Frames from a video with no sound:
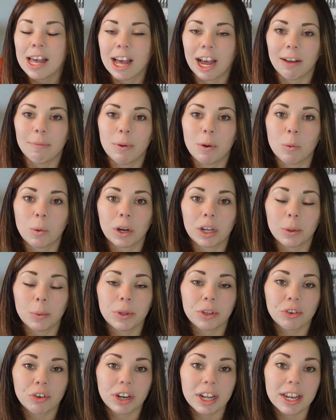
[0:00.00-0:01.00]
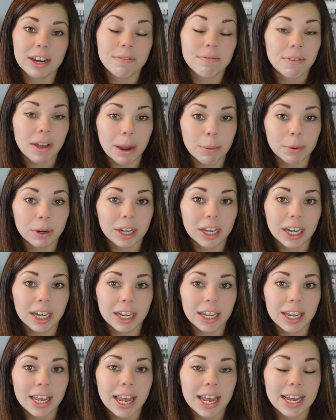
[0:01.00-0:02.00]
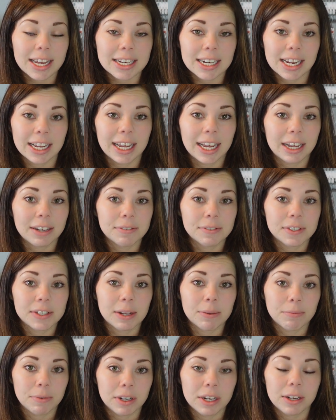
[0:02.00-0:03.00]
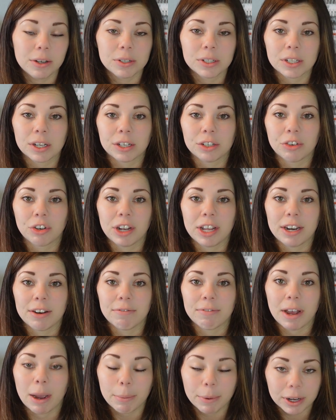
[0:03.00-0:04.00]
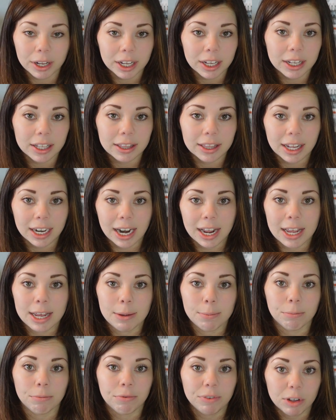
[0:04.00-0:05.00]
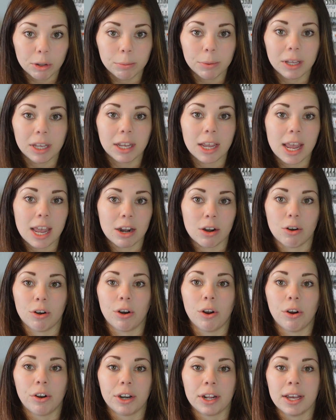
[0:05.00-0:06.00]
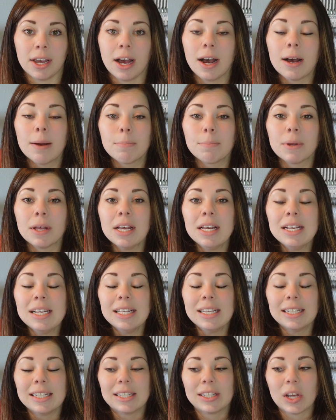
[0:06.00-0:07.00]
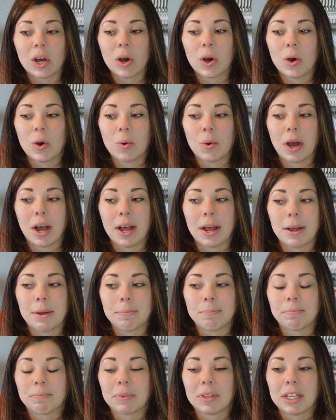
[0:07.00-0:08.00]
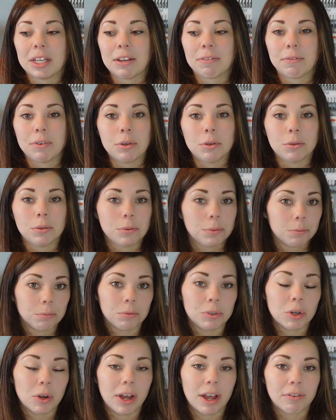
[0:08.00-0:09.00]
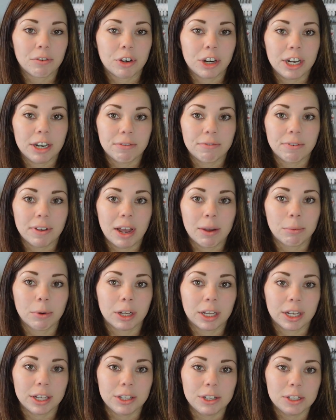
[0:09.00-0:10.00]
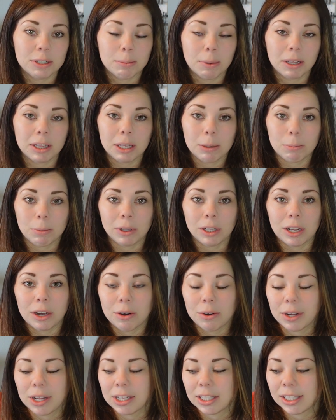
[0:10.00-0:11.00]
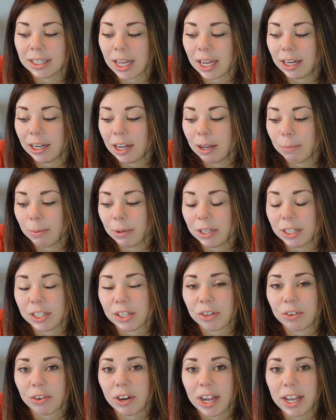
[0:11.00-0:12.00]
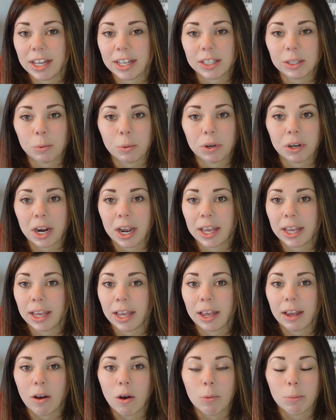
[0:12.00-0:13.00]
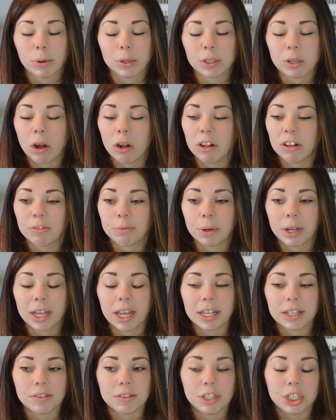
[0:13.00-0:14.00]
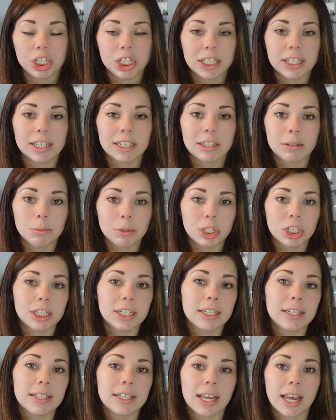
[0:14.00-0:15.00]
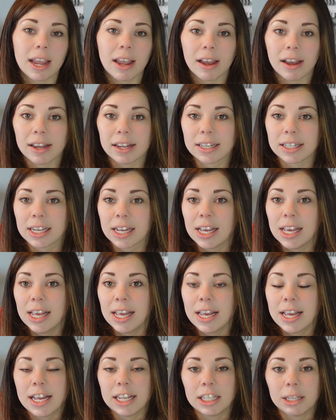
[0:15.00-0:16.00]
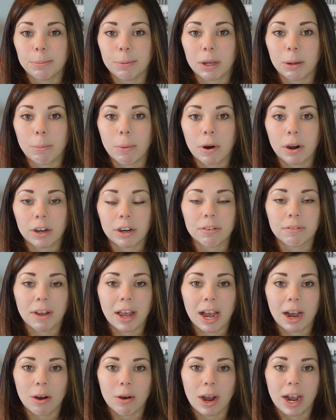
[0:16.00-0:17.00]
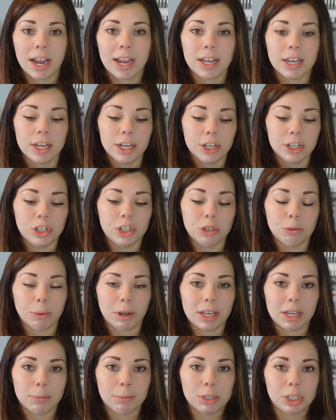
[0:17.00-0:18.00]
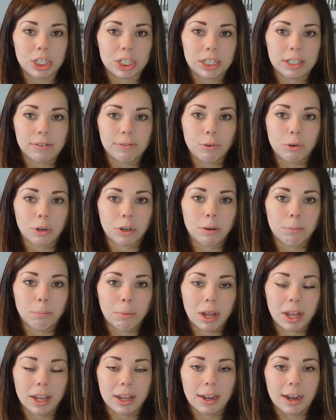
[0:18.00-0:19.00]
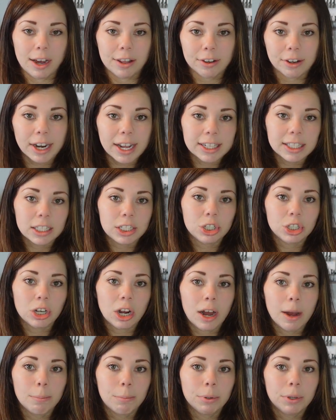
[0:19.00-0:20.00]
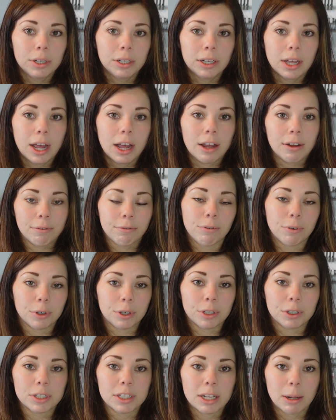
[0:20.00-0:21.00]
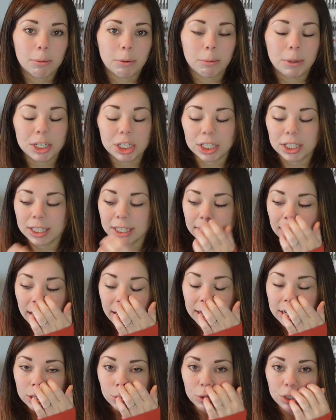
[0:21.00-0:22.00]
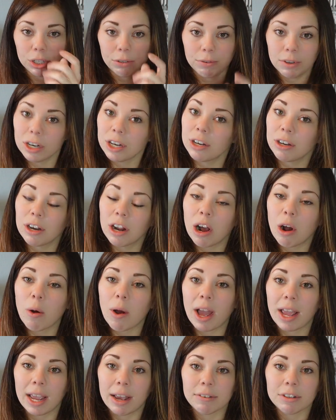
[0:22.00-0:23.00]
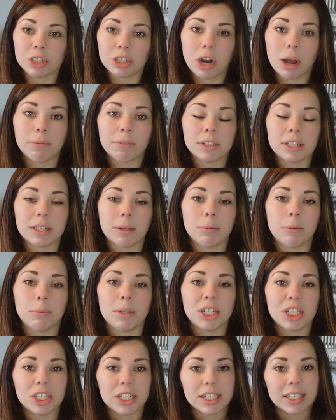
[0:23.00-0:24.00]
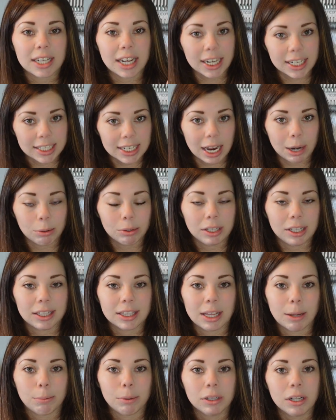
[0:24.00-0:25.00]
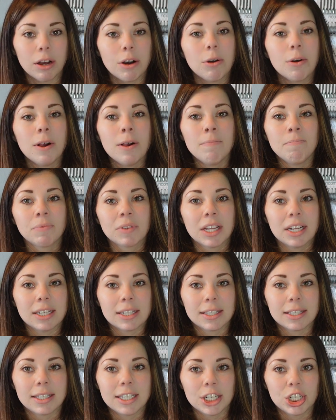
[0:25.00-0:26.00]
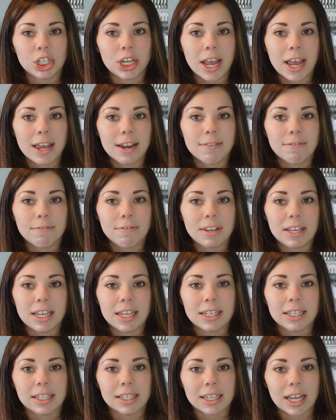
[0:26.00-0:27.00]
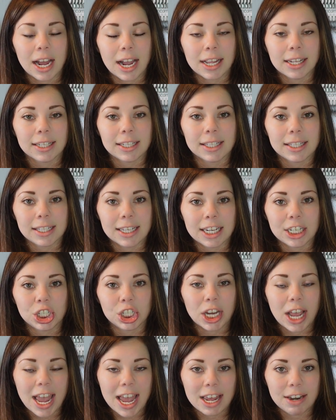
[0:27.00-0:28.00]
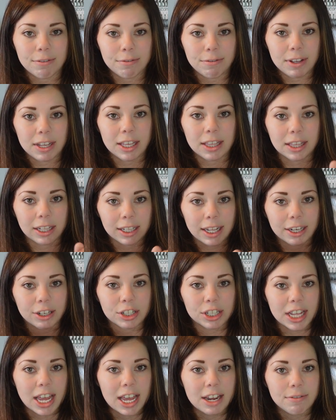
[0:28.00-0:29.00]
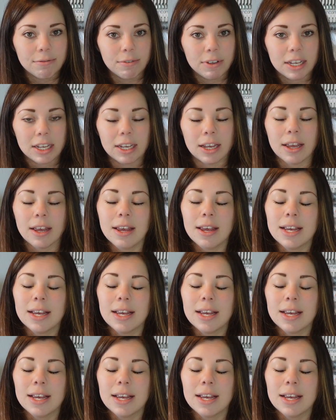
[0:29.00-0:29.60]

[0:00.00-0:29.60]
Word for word: I've been working with Creative Fabrica and I have some videos on Creative Fabrica that I am filming and are already up. So um, if you don't have Creative Fabrica, use my link below and sign up. It is great. It's where I get almost all of my SVGs and images, and it's a big part of how I do my images for my other Etsy shop uh, for sublimation designs, which if you didn't know, I have a shop for sublimation designs. I will link that below. It is Stitch NV Design, Stitch NV, the letters NV